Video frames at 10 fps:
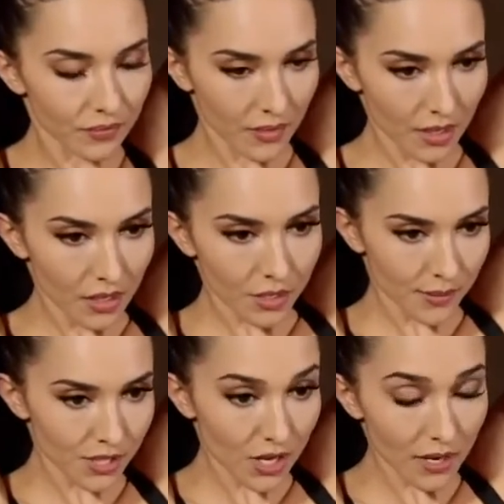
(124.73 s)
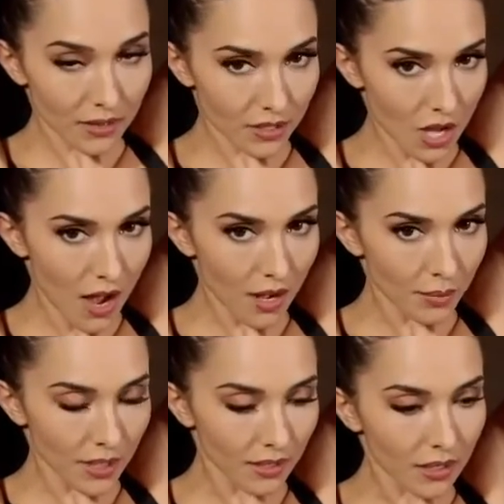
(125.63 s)
So I'm going to start at the top,
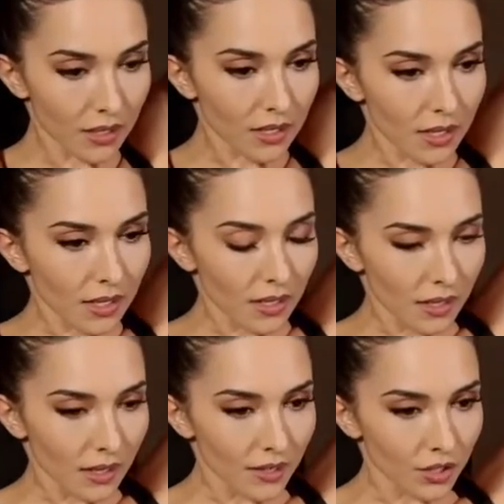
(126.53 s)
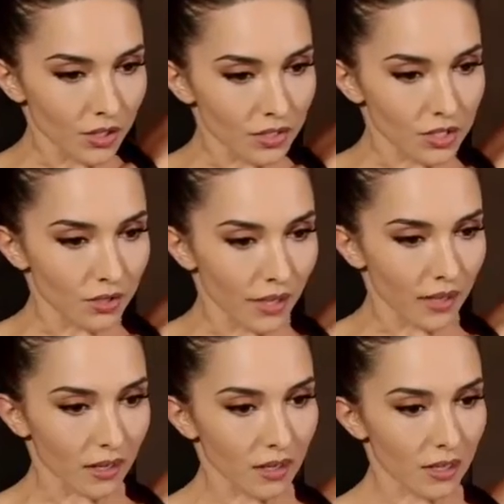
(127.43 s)
and you're going to do like
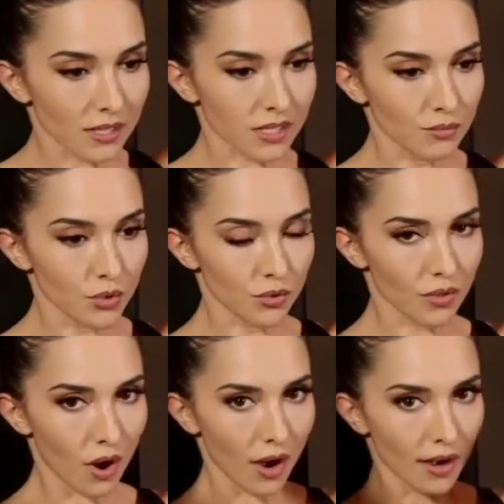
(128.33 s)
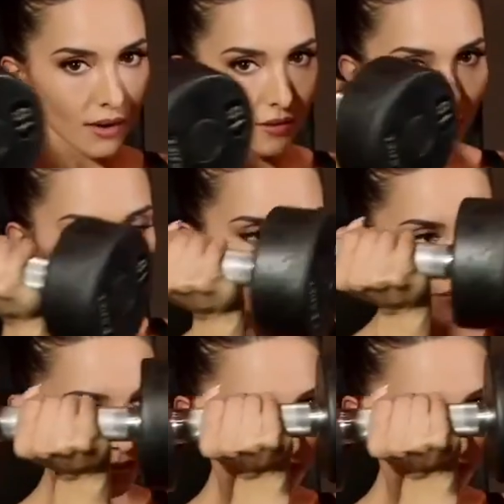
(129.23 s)
a smooth arc around.